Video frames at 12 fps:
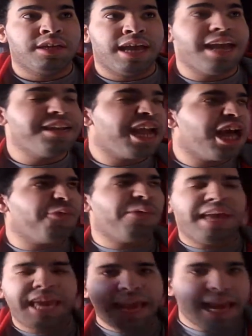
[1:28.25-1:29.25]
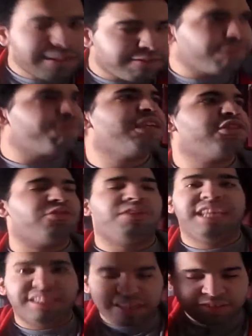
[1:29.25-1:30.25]
And now, it's official.
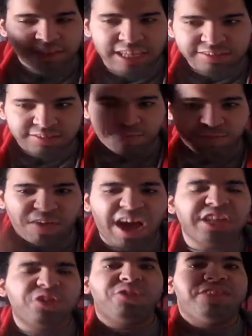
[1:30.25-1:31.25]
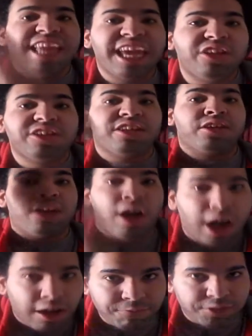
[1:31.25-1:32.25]
This is the final nail in the
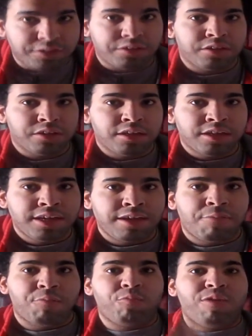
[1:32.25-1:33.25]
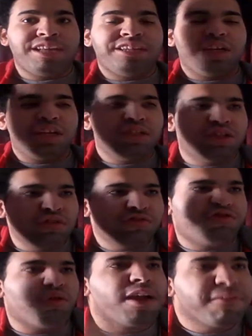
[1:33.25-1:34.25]
coffin. When you
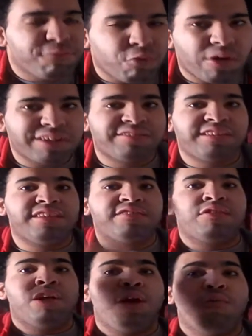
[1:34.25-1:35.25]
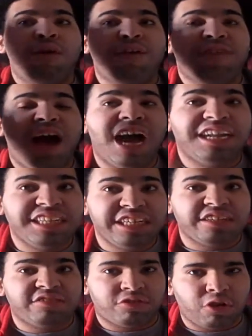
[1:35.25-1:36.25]
join forces with
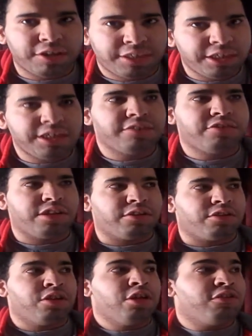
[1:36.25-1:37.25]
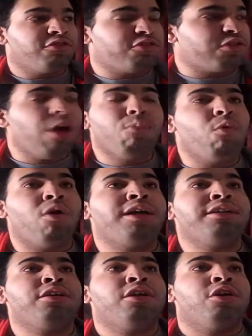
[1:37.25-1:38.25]
Anita Sarkeesian,
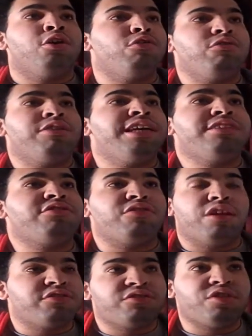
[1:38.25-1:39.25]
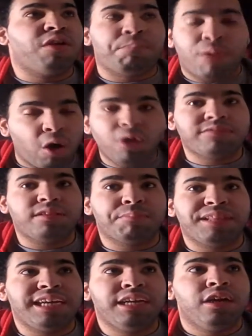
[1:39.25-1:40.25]
someone who is
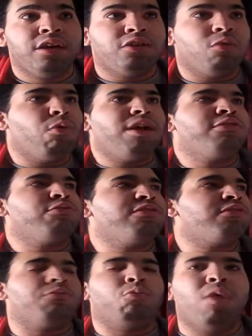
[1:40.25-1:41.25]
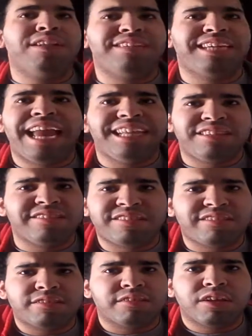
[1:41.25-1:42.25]
supposedly the one who is wanting a,
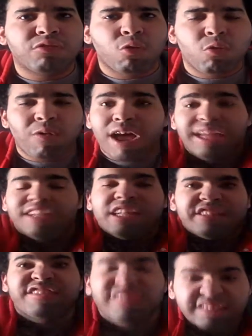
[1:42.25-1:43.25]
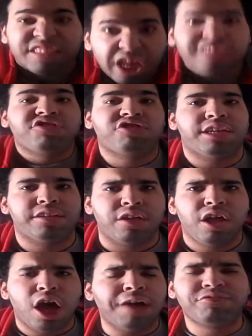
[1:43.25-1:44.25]
dis a discussion
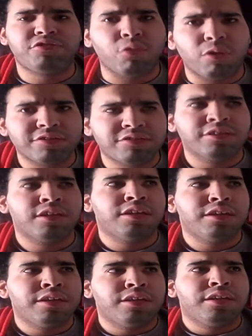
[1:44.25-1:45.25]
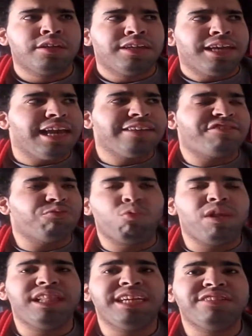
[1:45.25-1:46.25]
of sorts, is
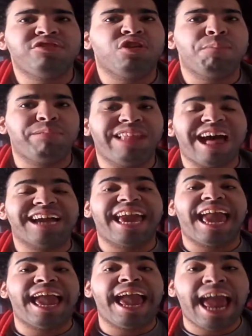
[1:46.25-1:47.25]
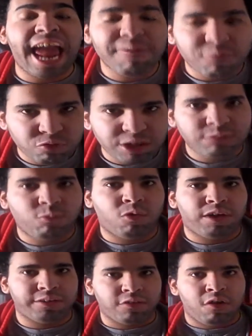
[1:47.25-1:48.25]
willing to block
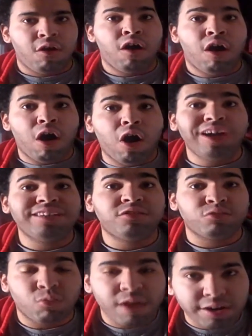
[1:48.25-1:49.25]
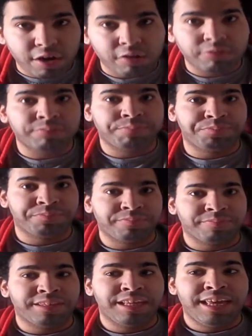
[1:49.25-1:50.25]
everyone on Twitter,
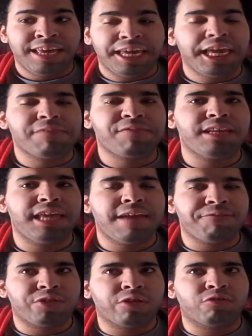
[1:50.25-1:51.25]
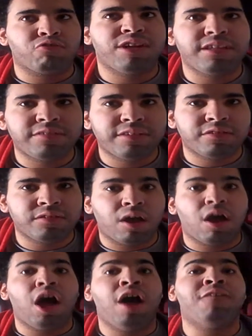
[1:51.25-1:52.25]
even if their criticism
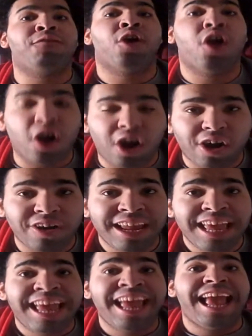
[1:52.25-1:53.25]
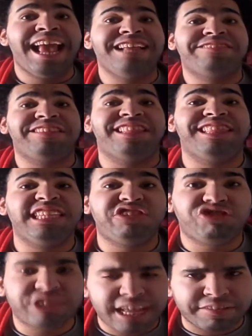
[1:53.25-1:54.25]
of her is
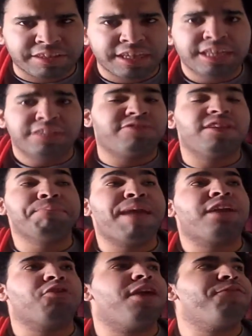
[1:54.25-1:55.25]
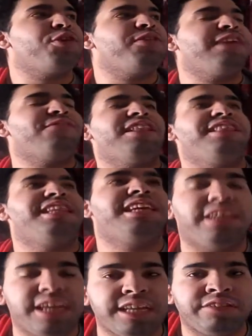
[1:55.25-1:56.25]
legit. Doesn't matter if you leave a
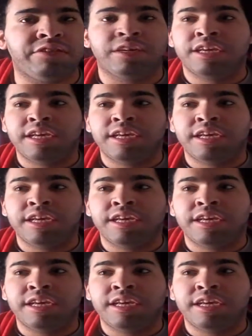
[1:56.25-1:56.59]
link in,